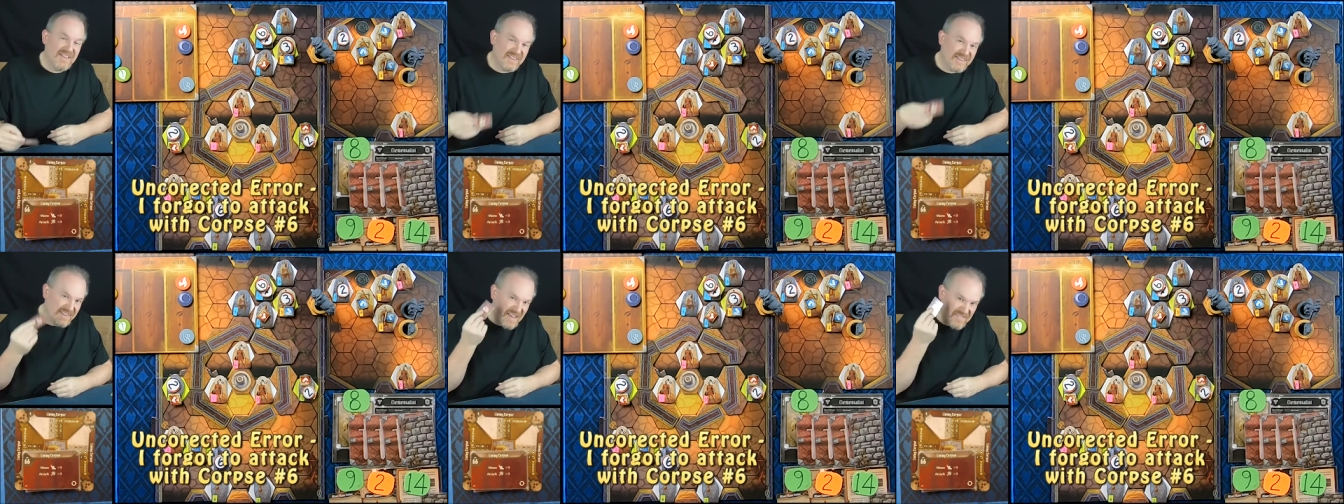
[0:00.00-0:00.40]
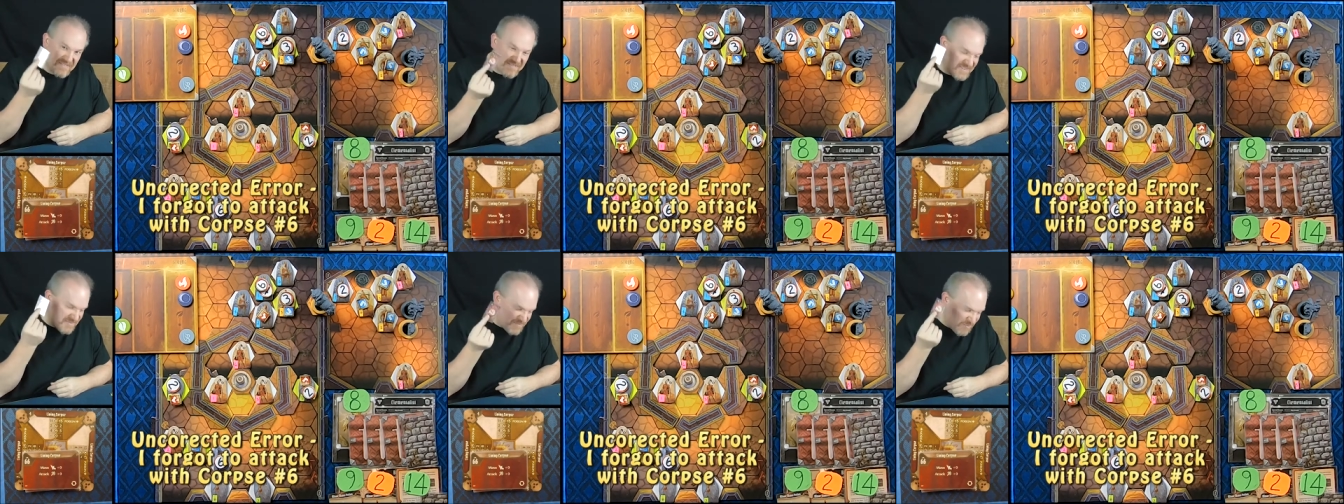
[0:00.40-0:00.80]

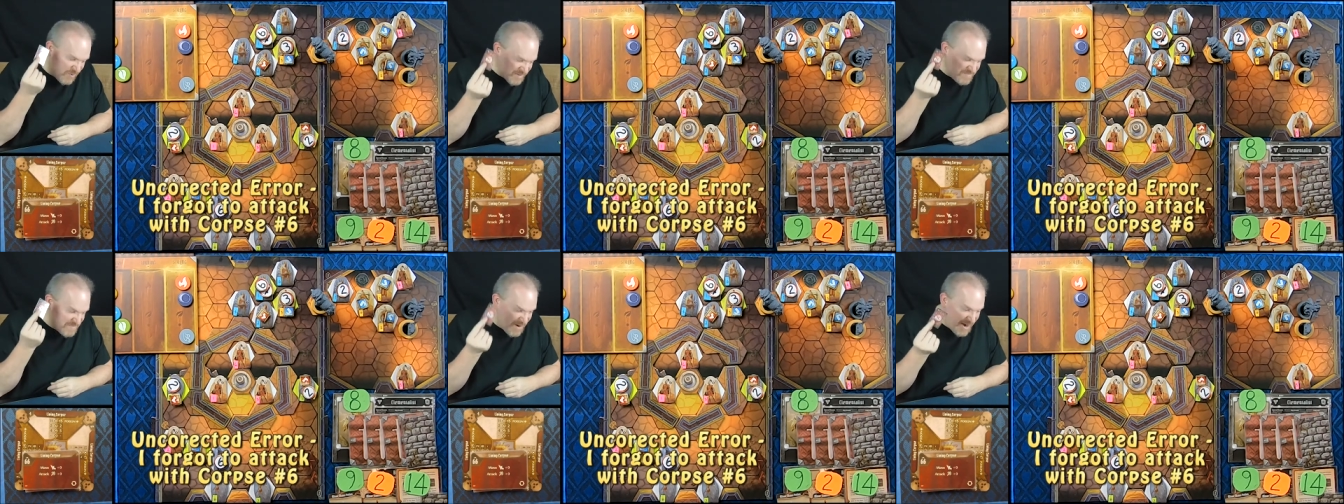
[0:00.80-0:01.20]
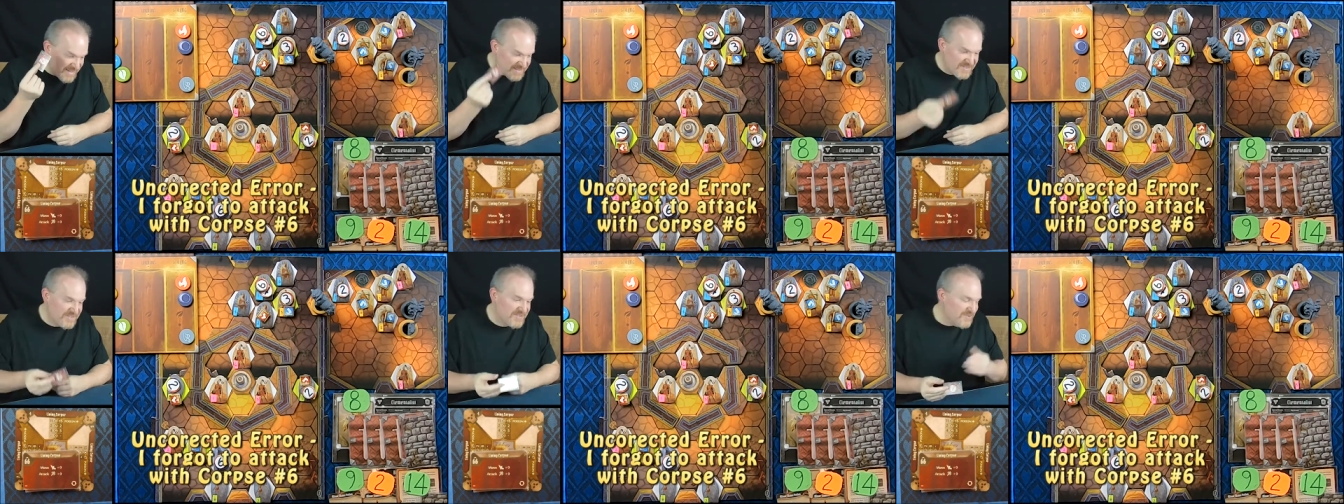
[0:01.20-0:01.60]
Left them 1
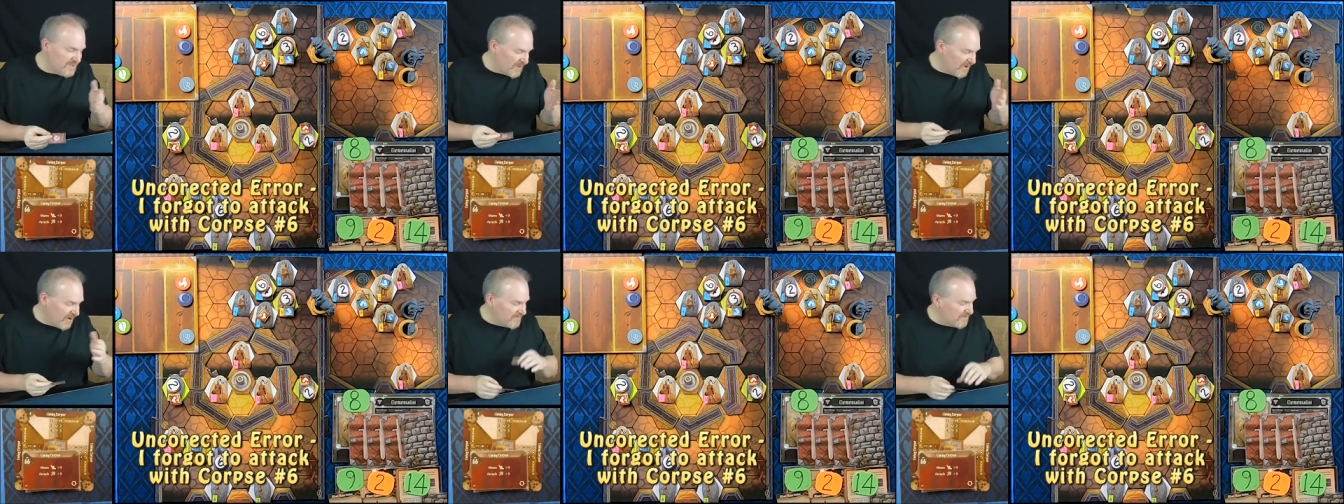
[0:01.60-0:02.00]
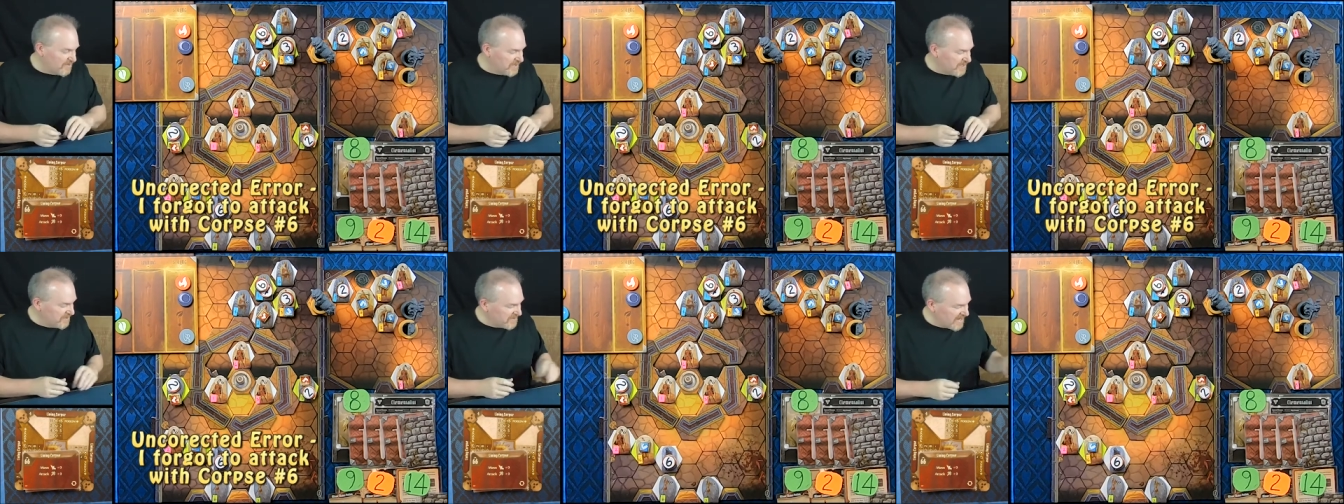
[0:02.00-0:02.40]
-2 card for
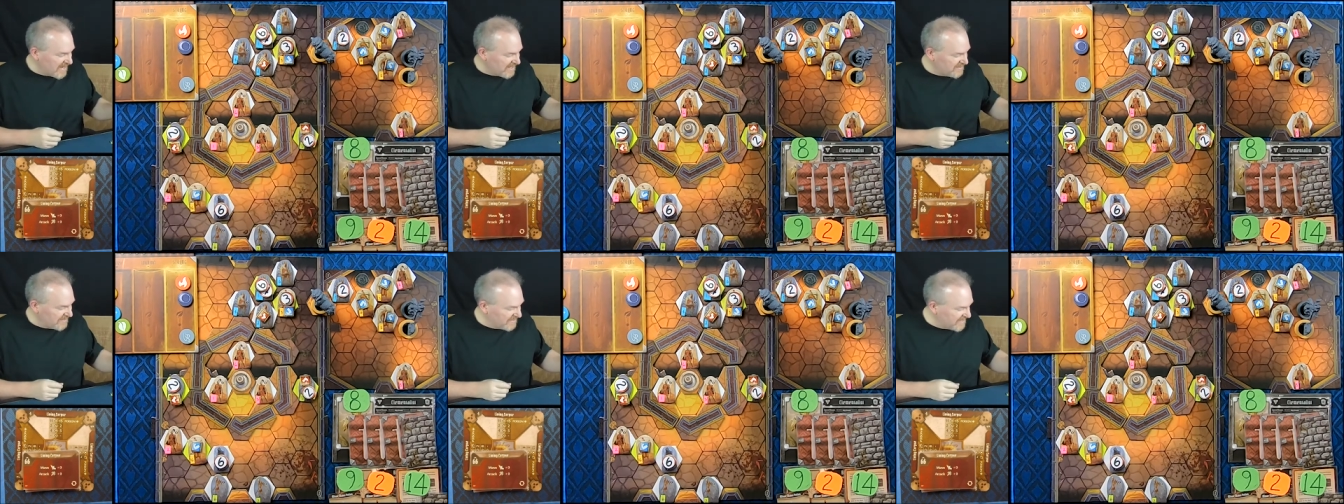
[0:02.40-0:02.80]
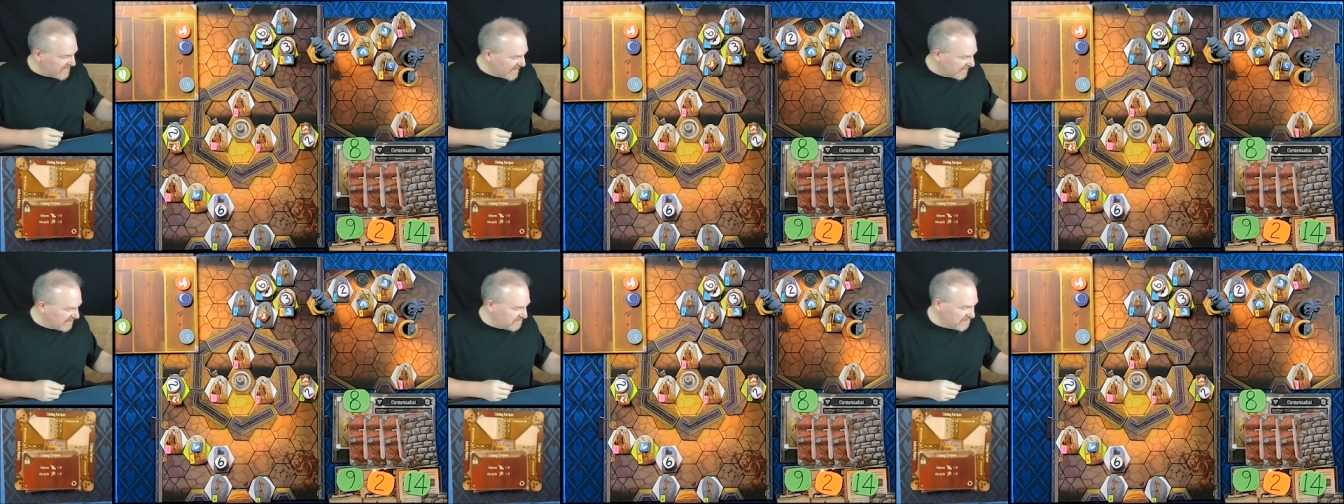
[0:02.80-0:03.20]
when he was actually
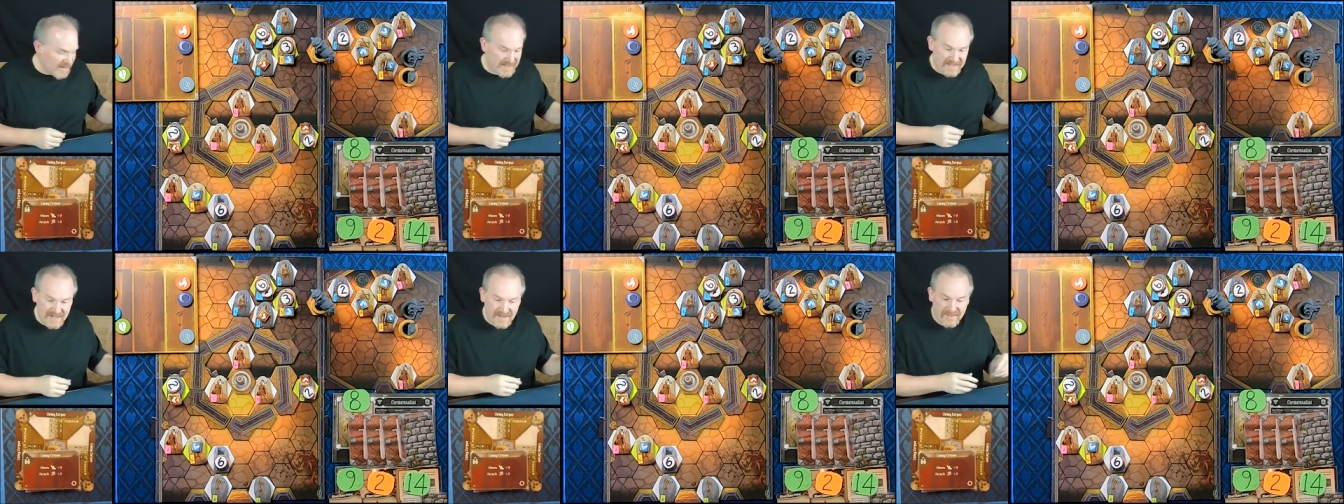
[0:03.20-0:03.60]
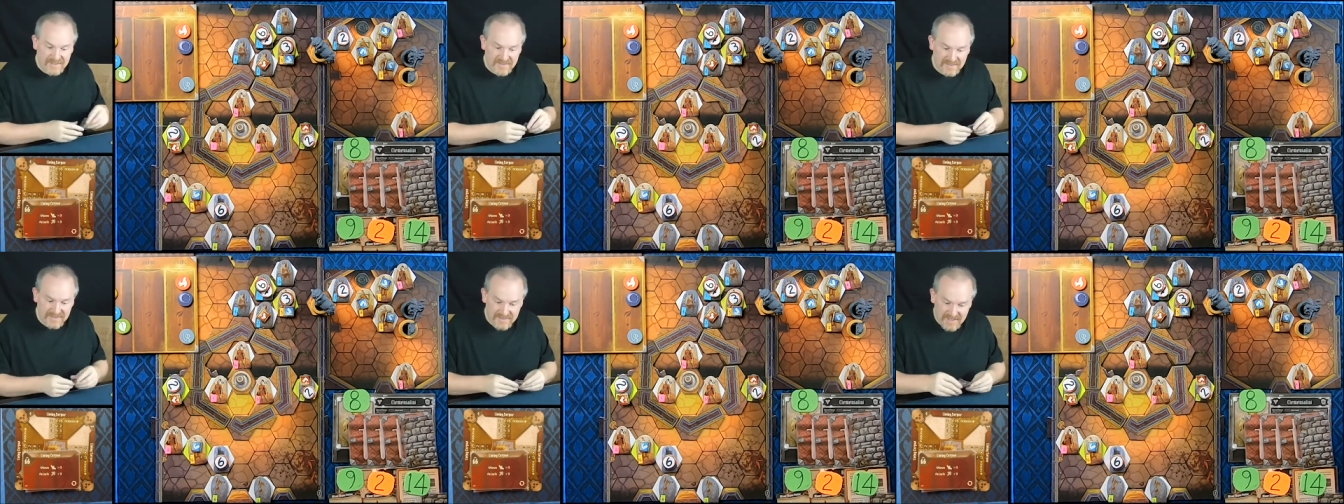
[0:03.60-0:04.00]
attacking my
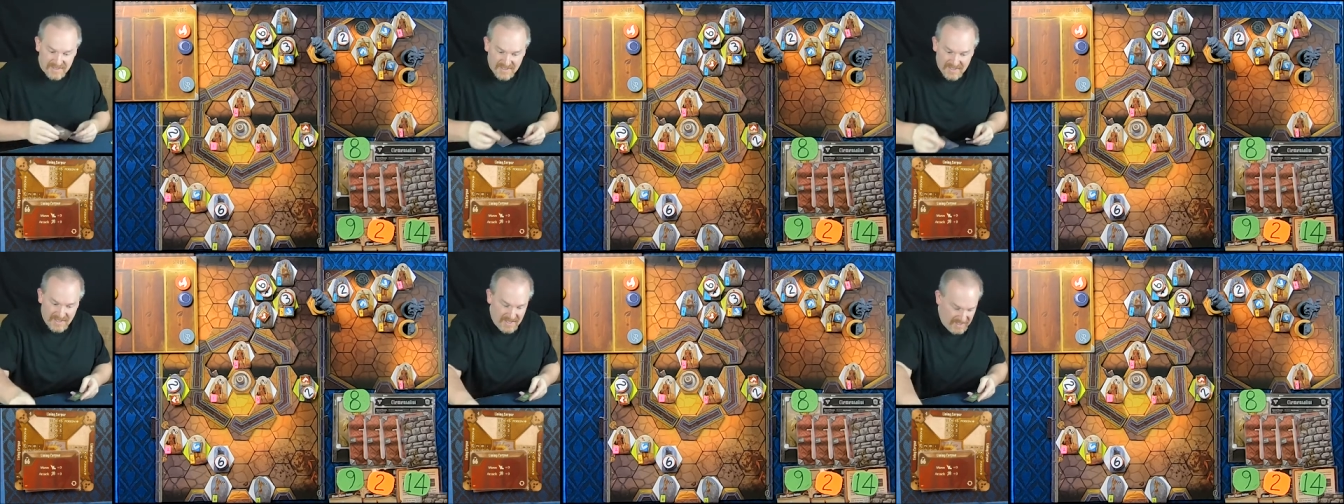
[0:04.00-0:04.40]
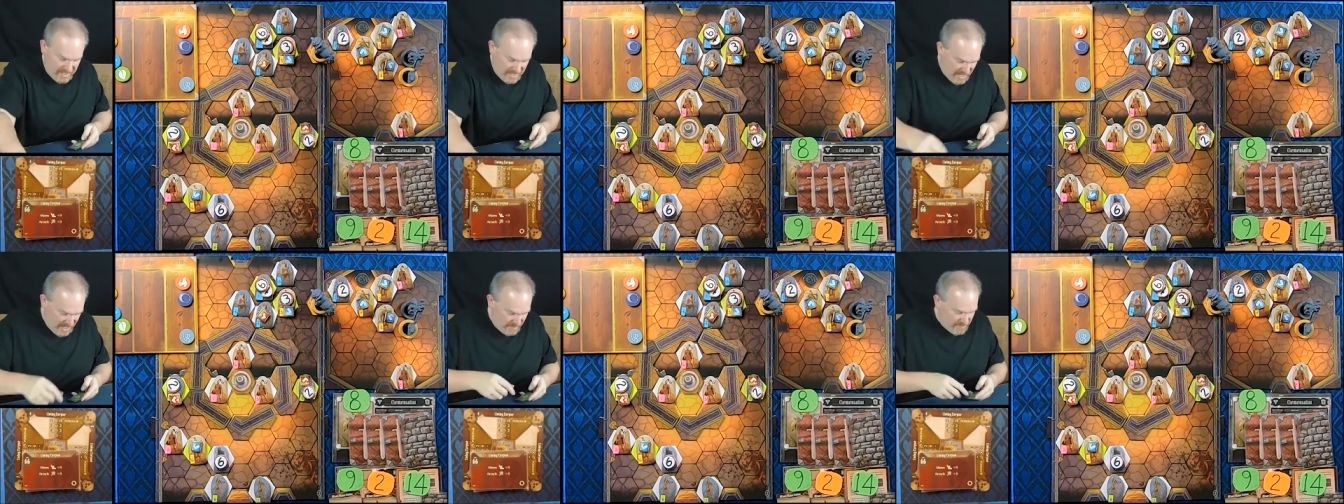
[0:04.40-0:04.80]
characters.
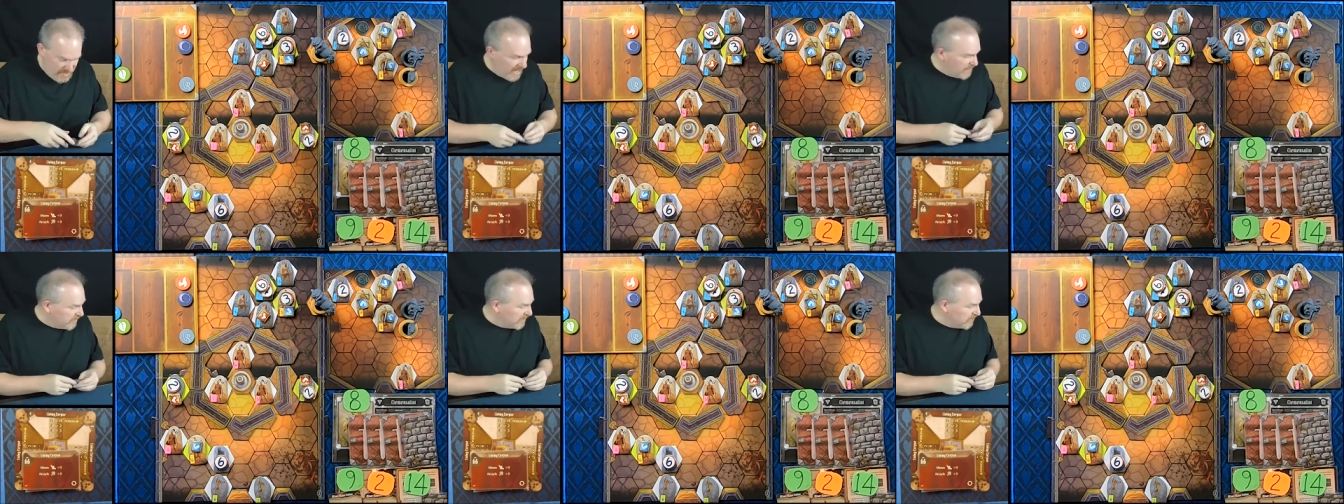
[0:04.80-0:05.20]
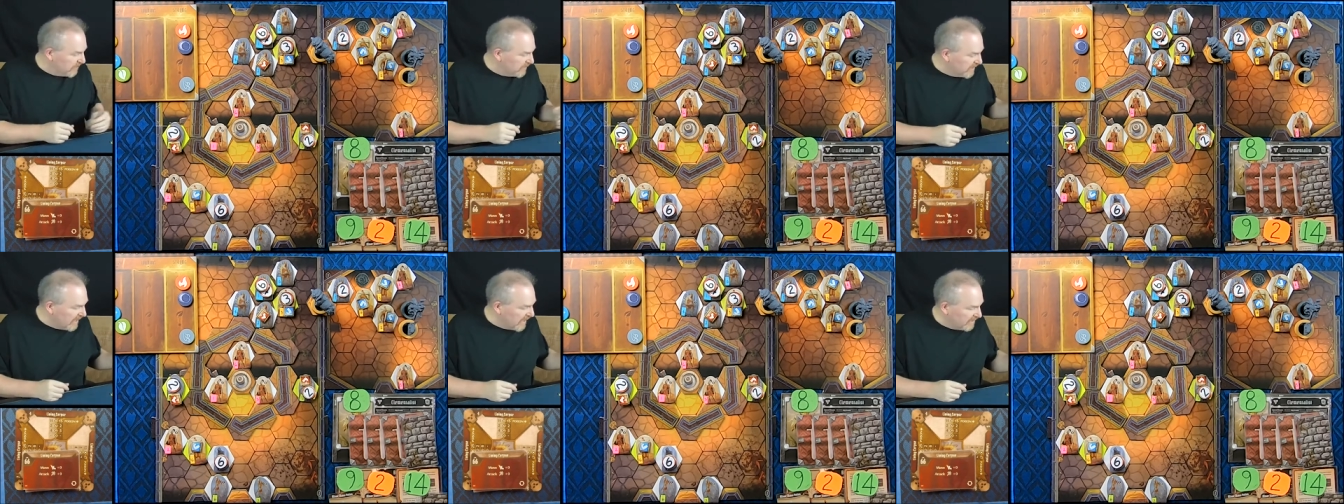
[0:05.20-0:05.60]
I'm happy
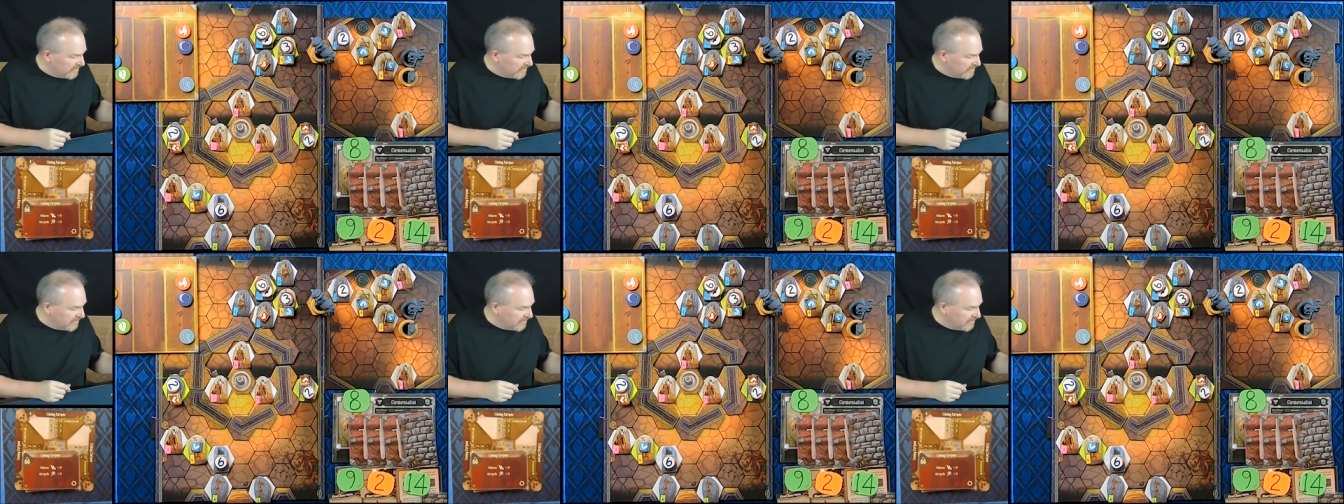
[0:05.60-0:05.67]
with that.